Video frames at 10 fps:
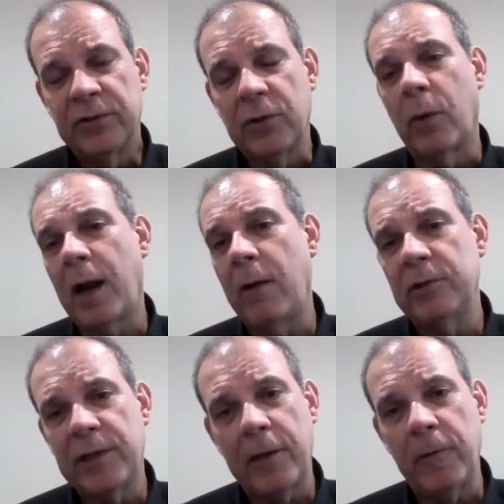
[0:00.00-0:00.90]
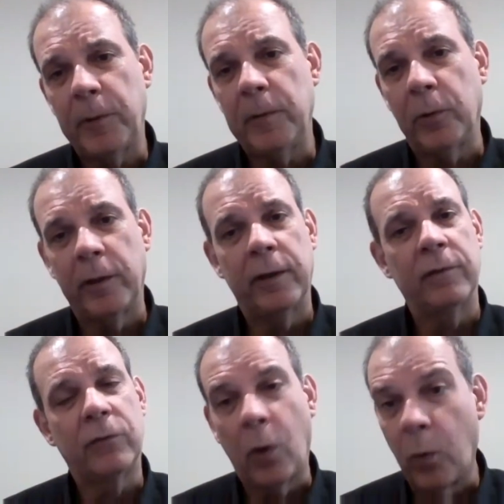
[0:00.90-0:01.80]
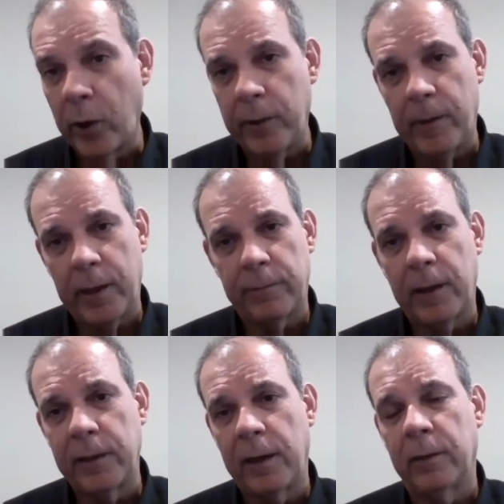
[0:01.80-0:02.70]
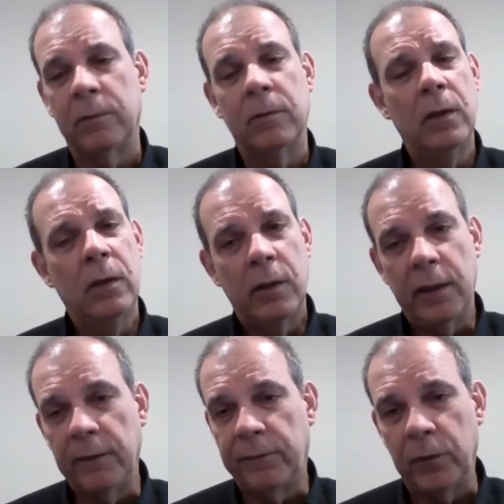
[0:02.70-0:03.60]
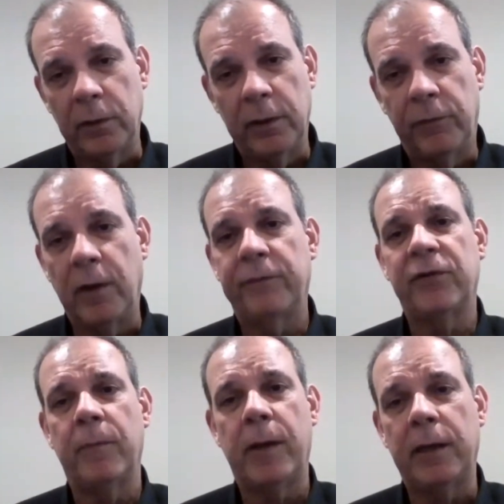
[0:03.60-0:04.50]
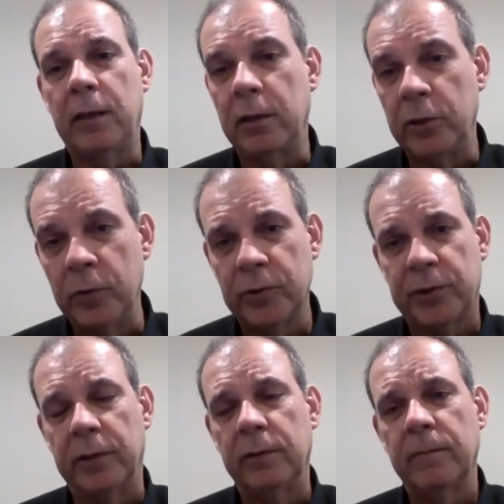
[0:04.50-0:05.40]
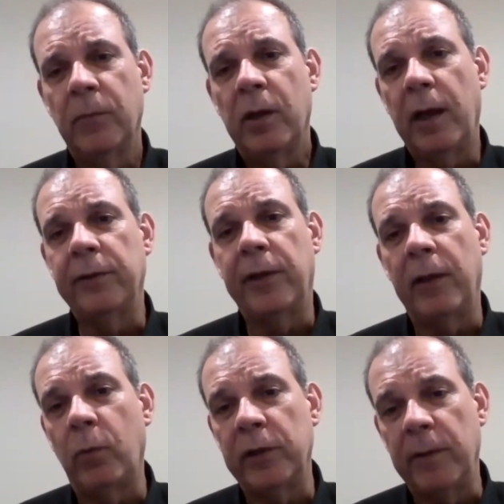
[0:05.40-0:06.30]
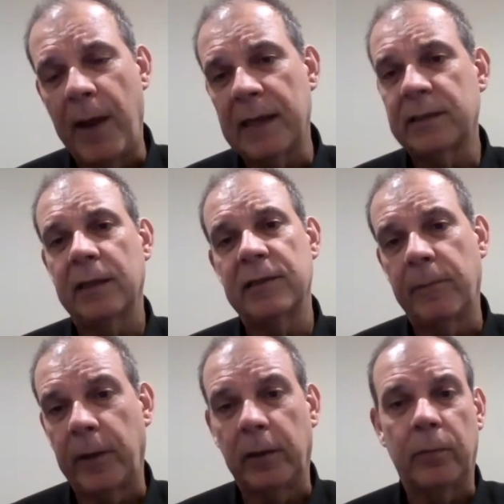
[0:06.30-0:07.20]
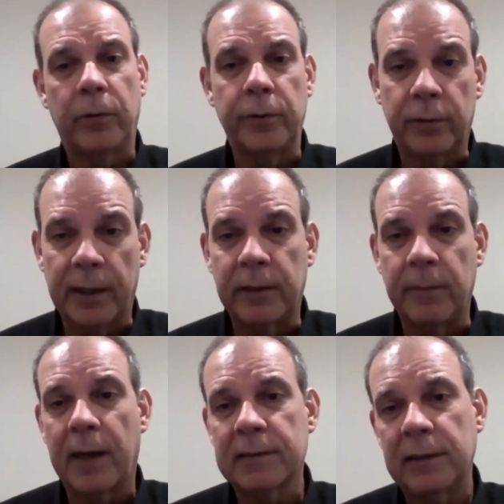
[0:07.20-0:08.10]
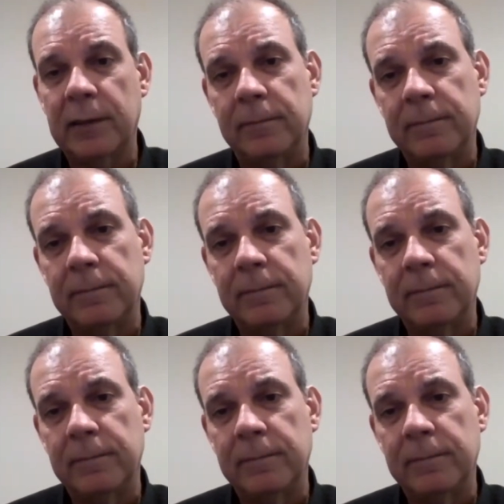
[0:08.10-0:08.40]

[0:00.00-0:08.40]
So what I would say, don't worry about it right now. If you have somebody, use it. And then when the vaccine is available, you get the vaccine.